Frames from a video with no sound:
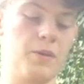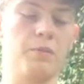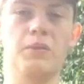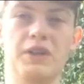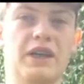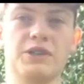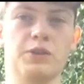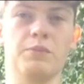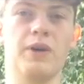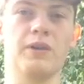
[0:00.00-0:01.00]
but that's
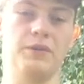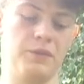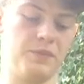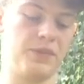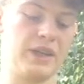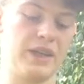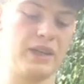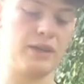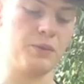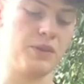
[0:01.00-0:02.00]
just part of it.
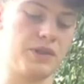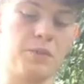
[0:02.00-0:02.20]
It was the